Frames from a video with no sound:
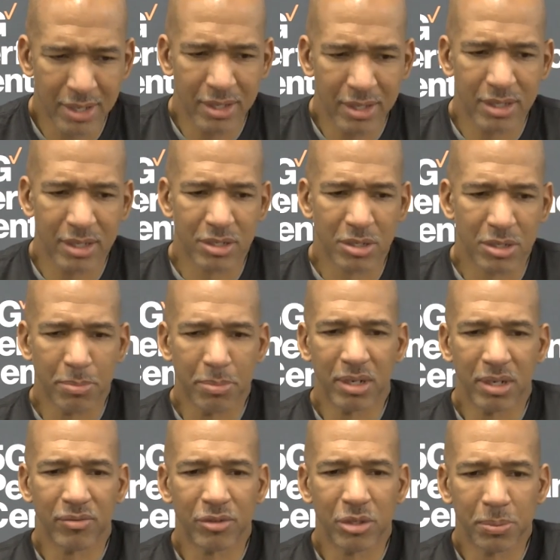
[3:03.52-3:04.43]
there's a bit
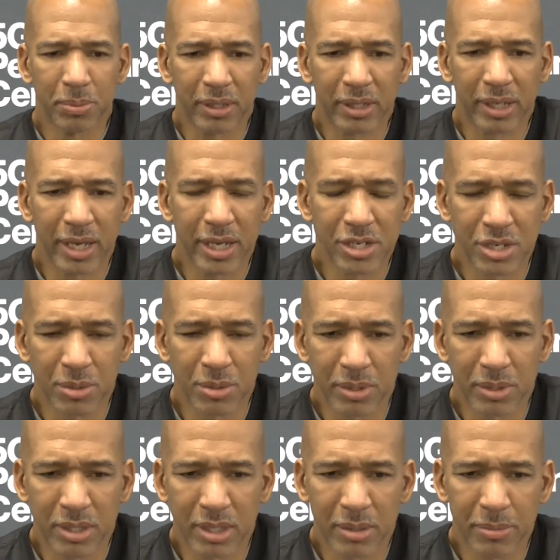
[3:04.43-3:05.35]
of duplication
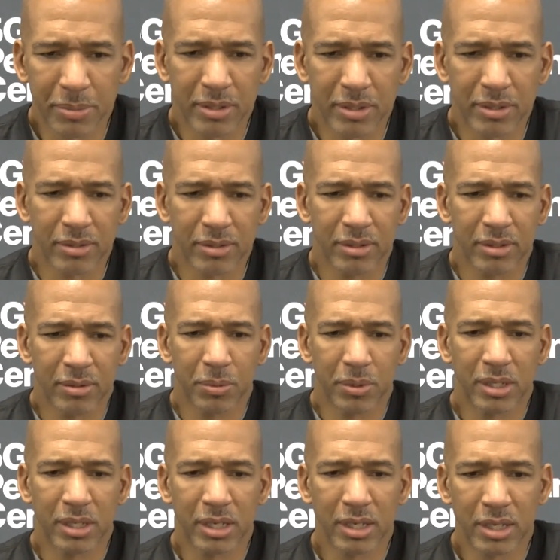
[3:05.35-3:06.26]
with him and
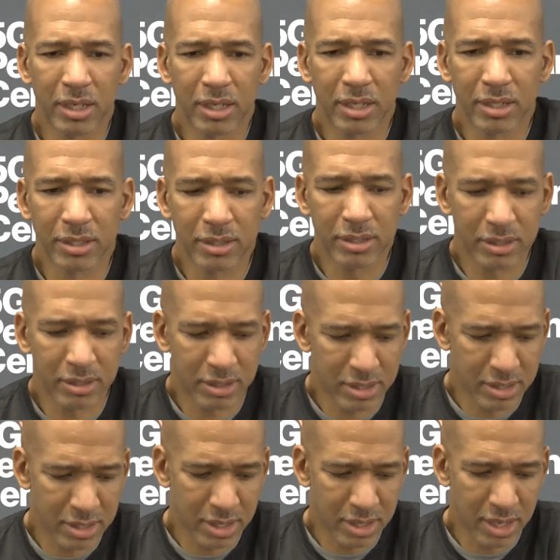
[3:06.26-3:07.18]
with he and
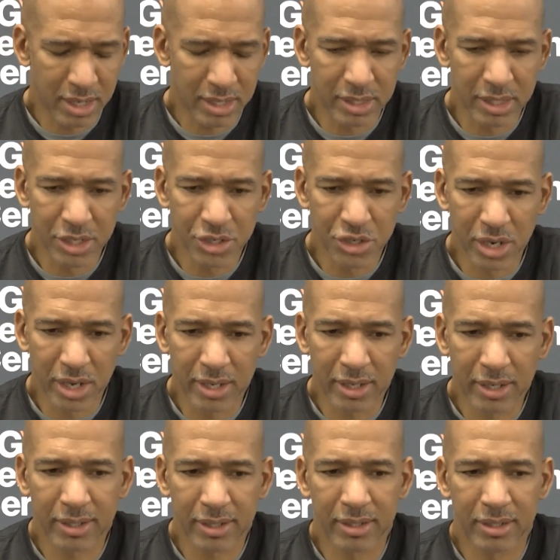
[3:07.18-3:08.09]
DJ
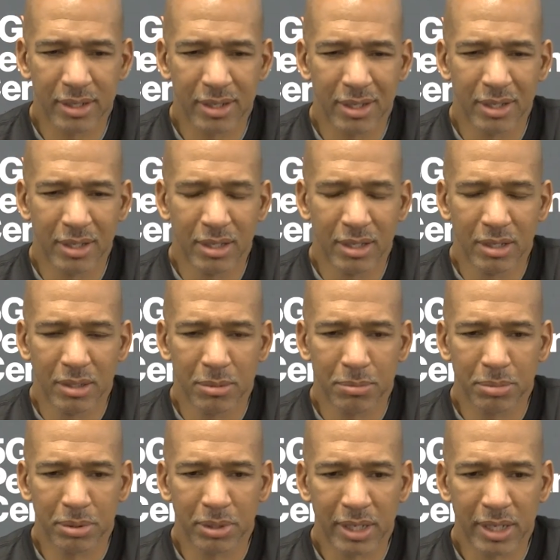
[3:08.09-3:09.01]

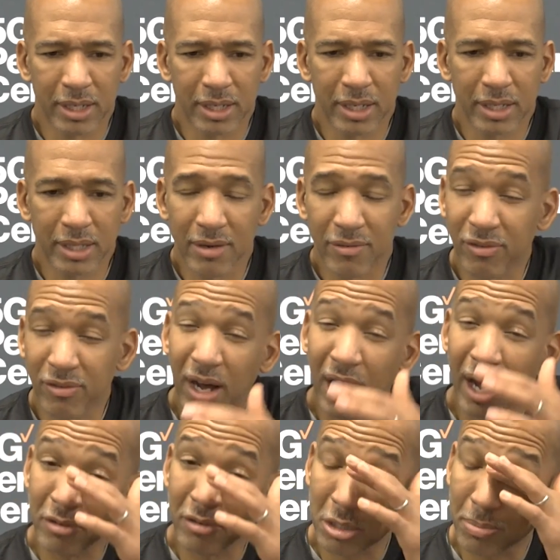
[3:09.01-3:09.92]
playing at that
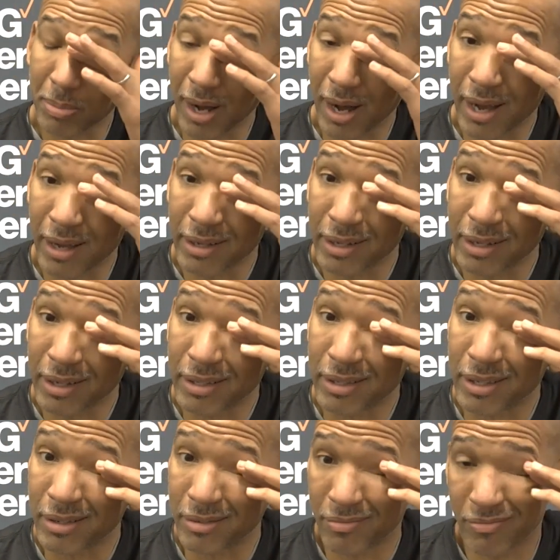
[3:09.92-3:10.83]
five spot. And
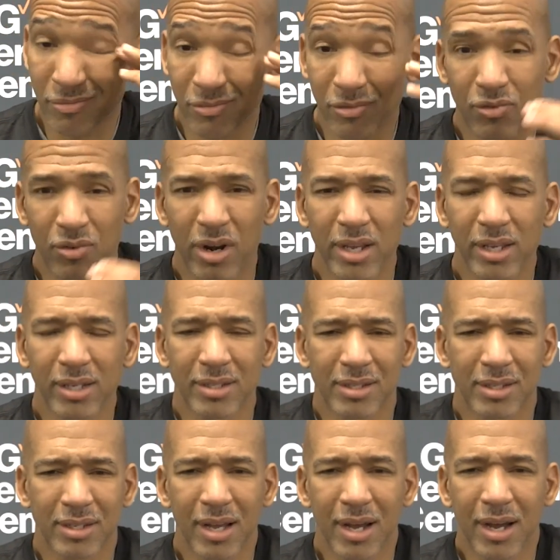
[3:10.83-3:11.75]
then Frank is a
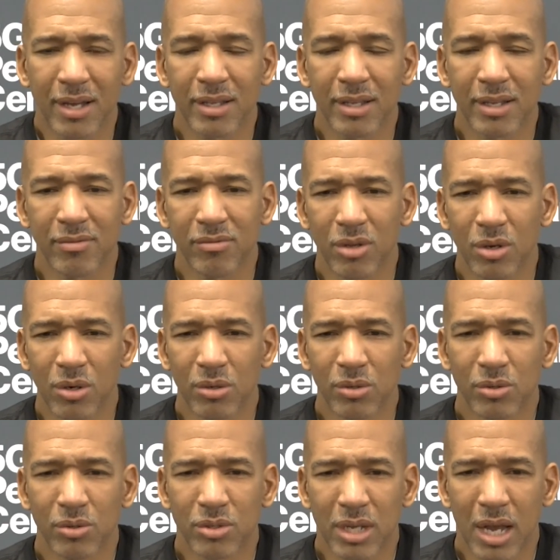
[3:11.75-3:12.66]
guy that
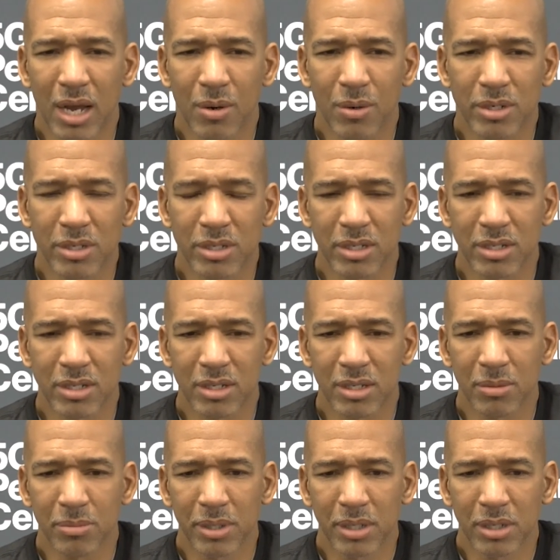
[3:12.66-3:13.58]
knows our
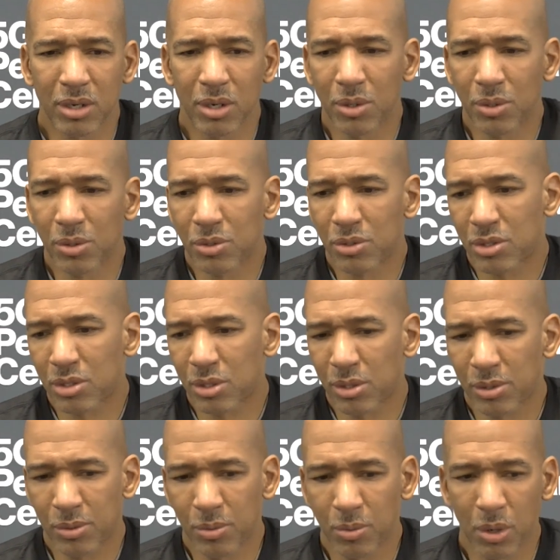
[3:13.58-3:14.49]
system. He knows
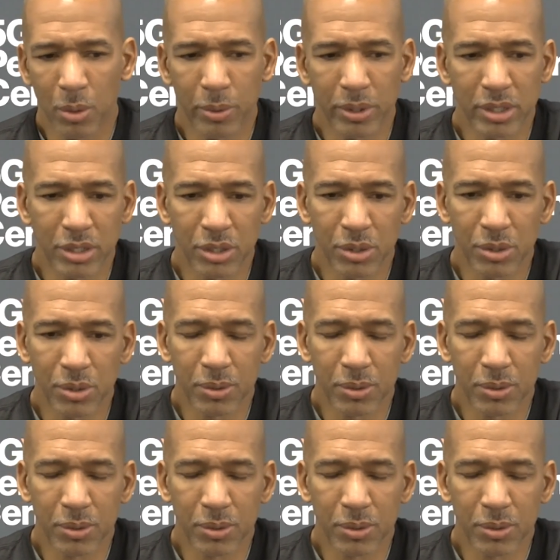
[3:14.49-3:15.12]
what we do.